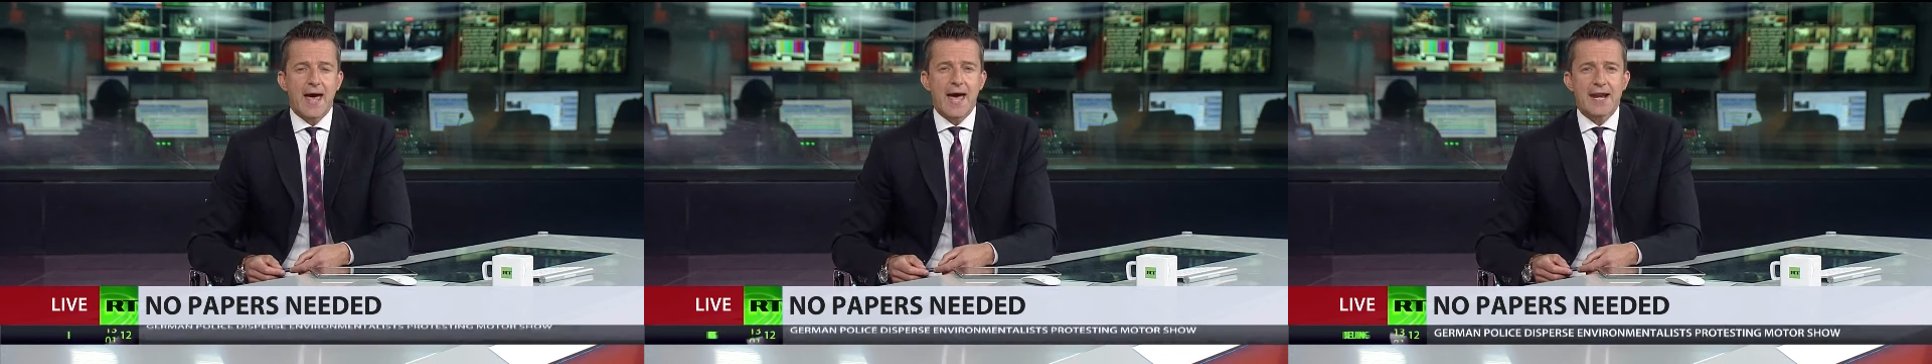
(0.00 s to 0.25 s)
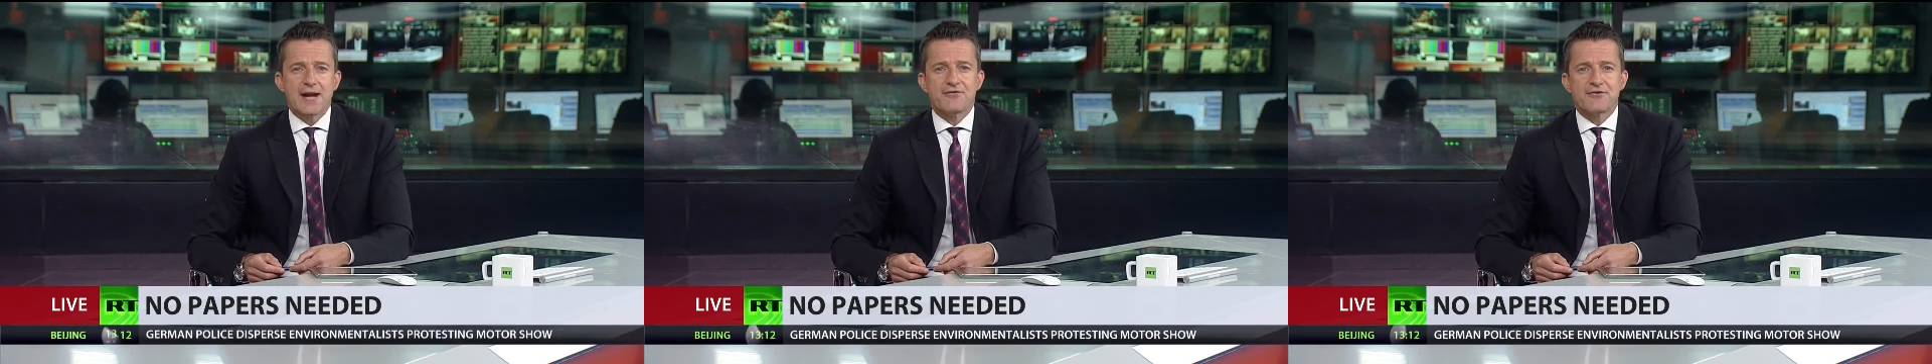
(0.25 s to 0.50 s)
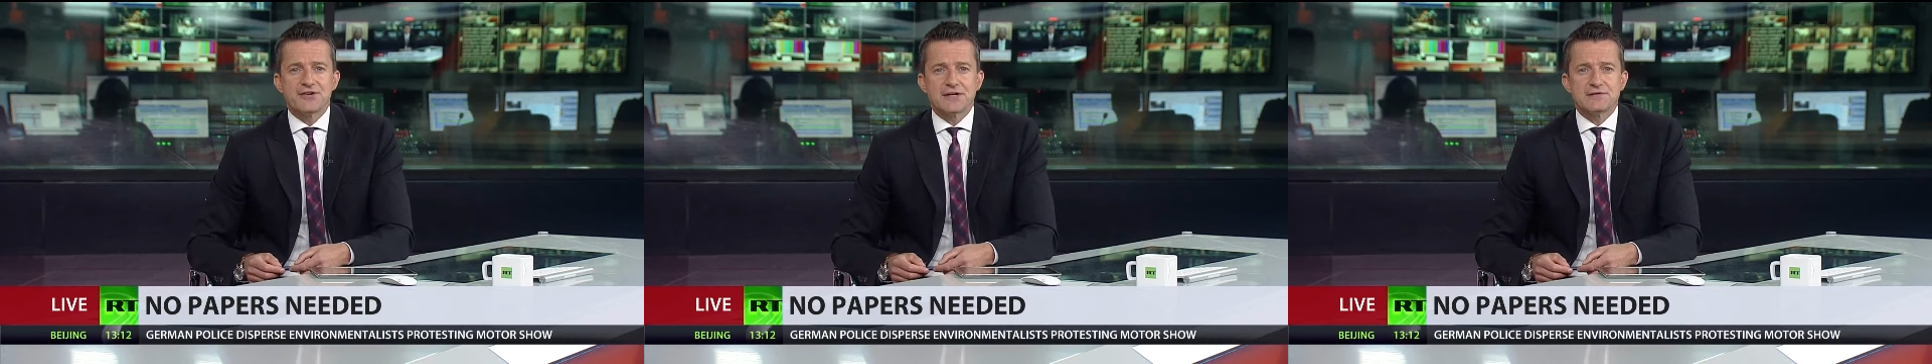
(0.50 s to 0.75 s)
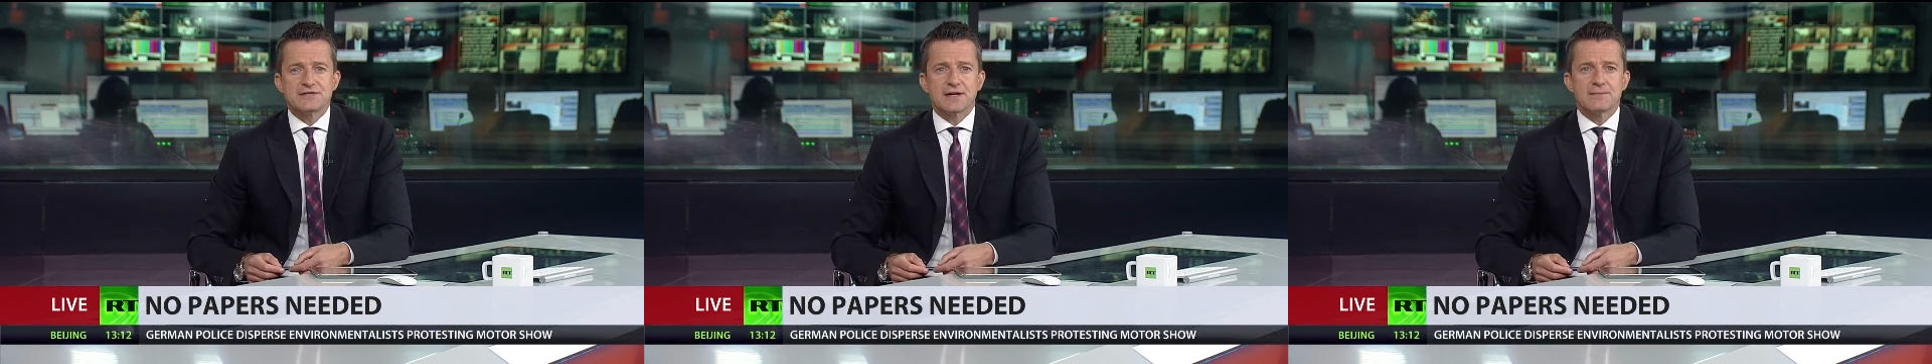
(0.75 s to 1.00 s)
and
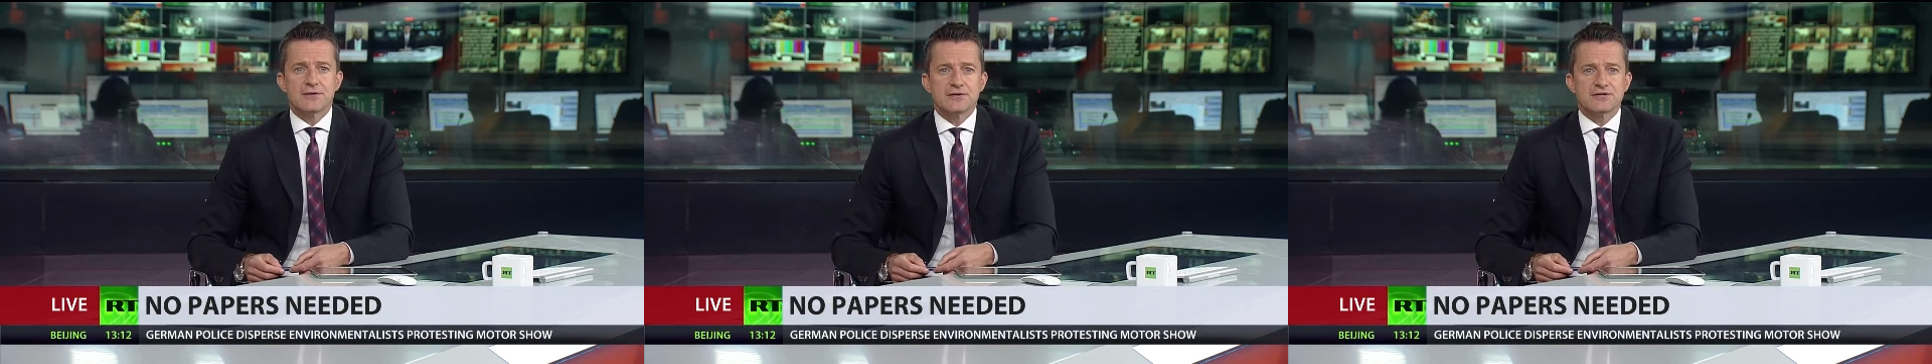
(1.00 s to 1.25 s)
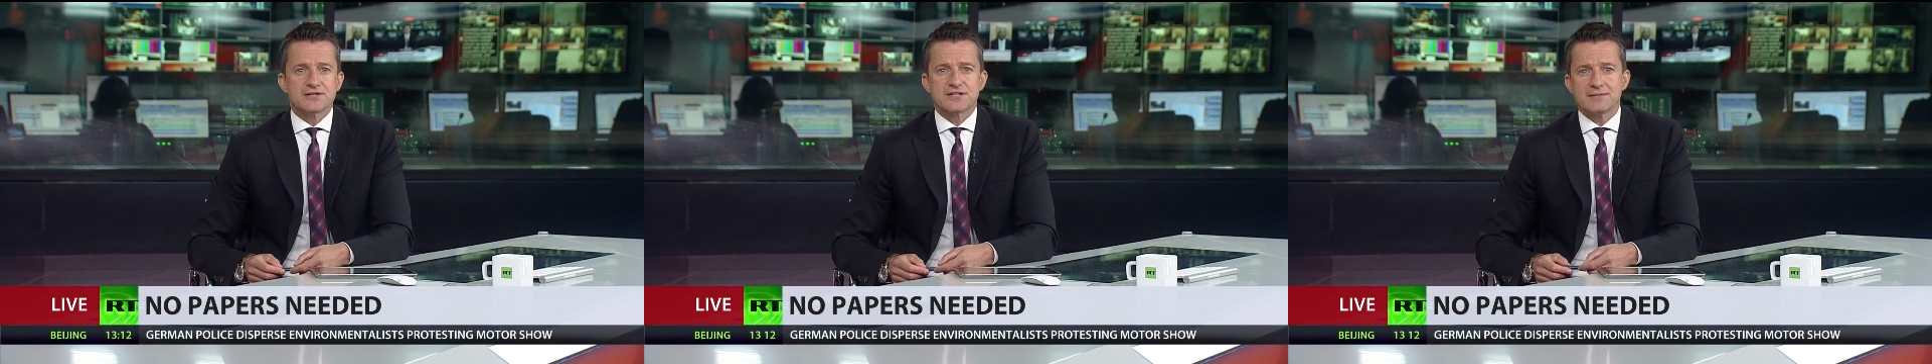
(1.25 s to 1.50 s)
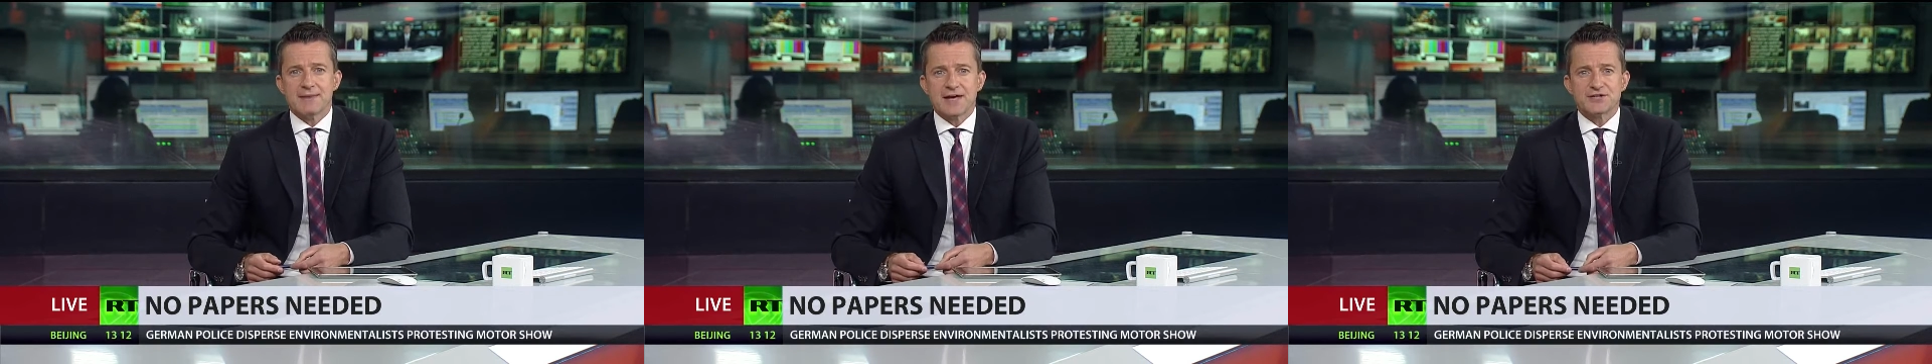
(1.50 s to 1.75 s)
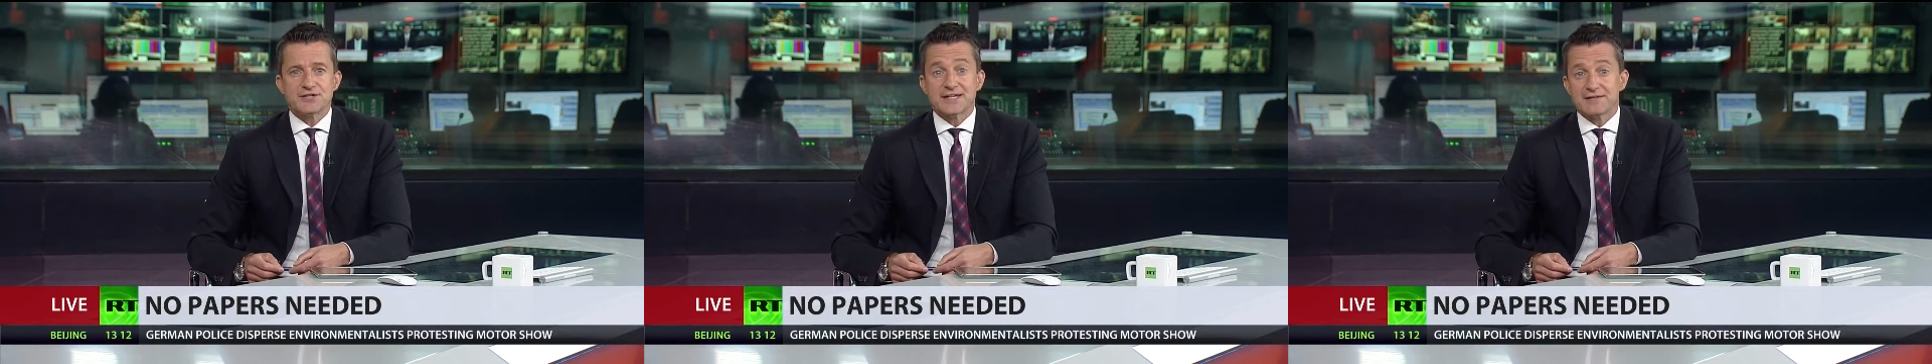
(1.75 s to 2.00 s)
introducing emergency
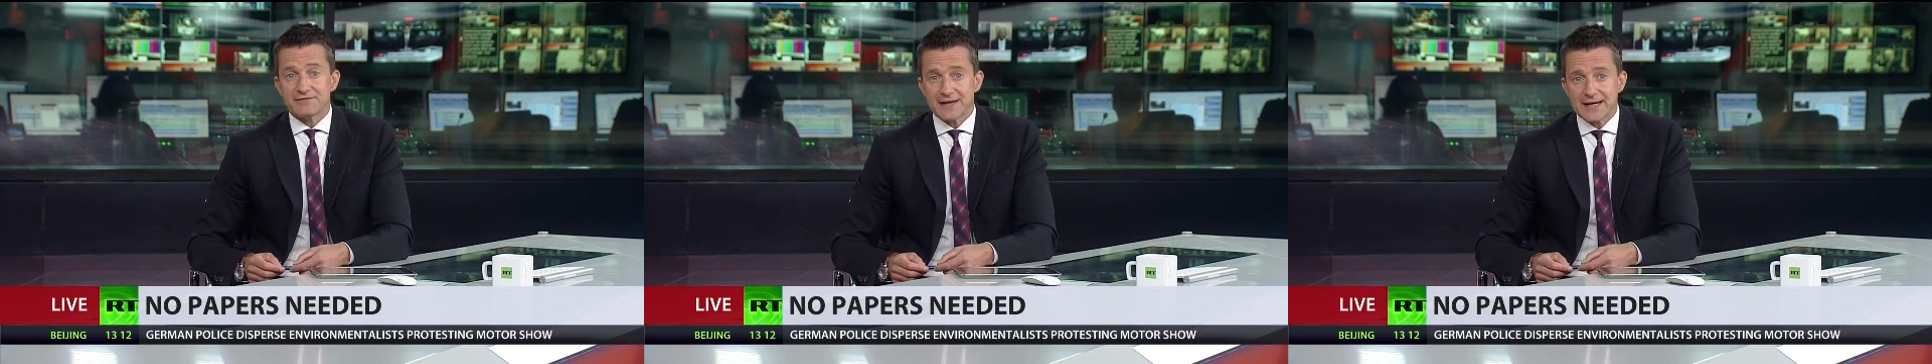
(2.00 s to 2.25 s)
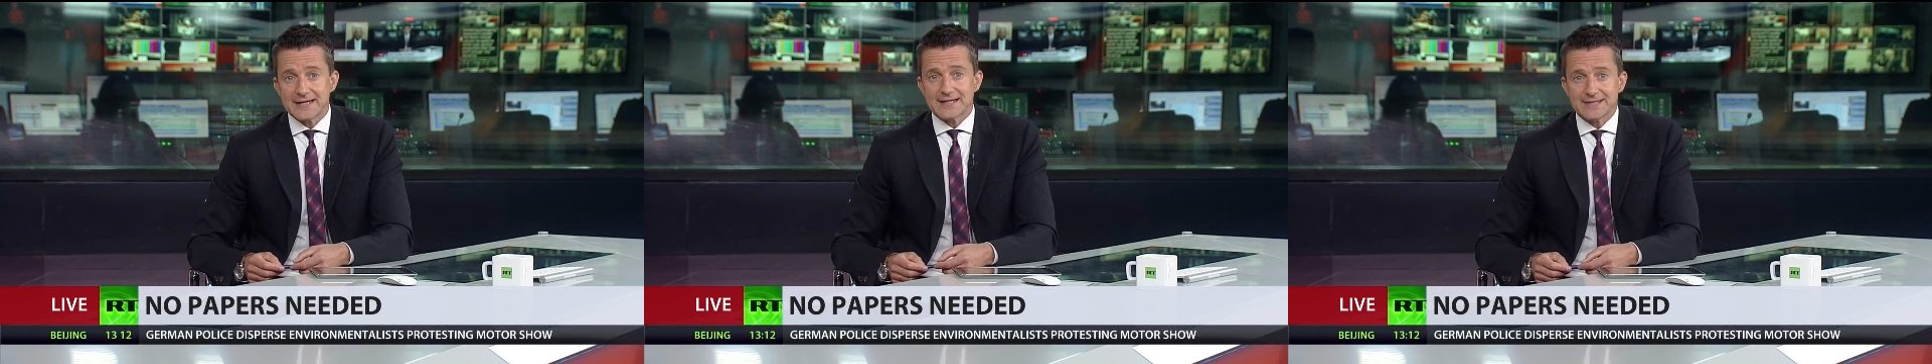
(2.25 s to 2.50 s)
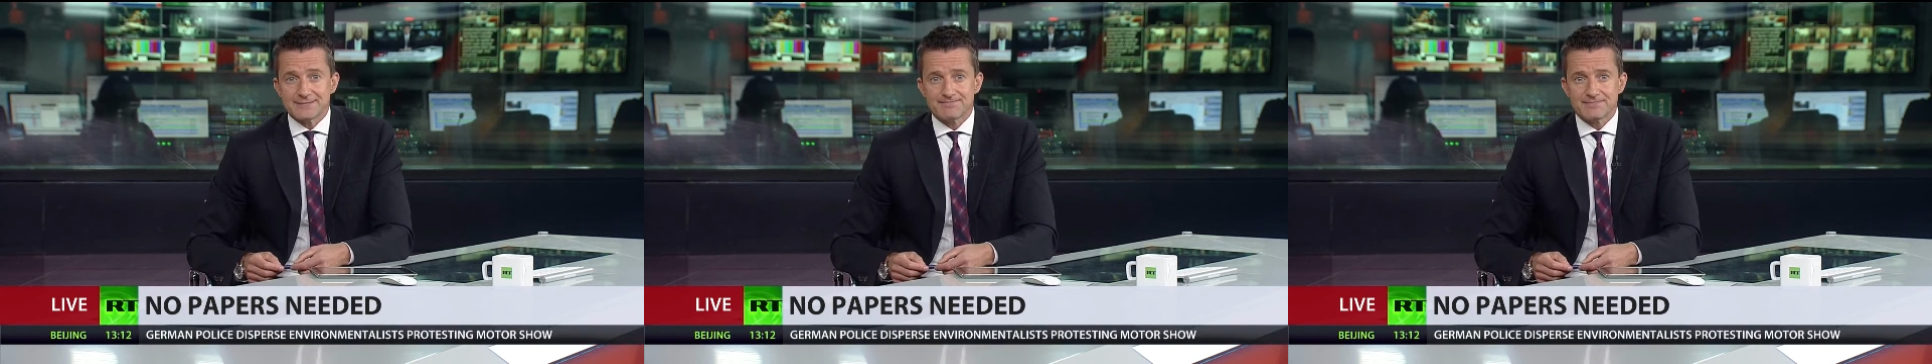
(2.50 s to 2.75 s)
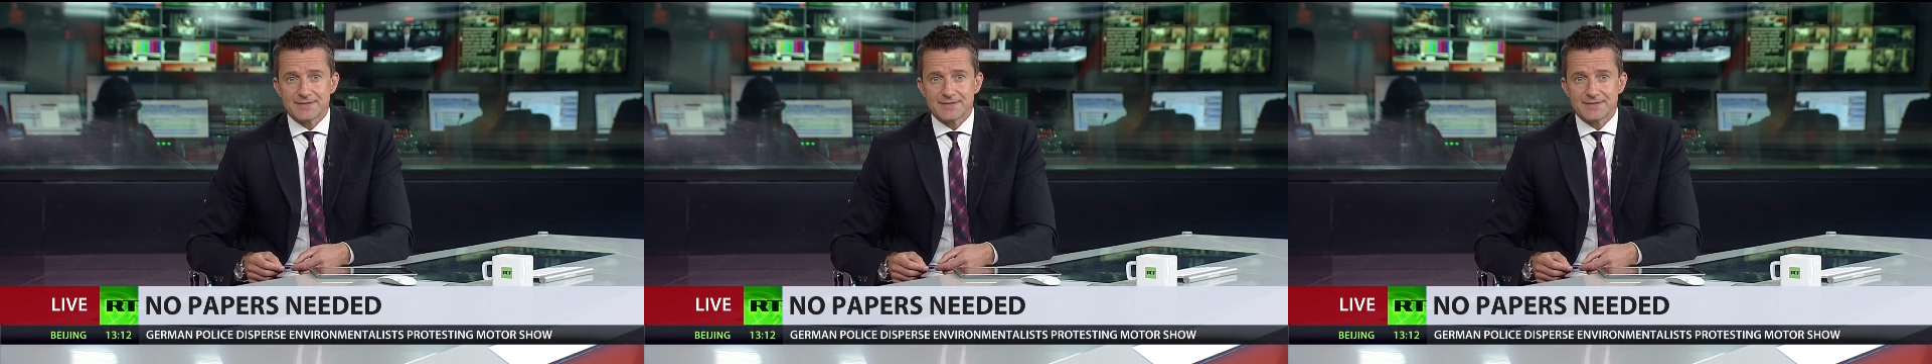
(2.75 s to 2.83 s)
measures if needed.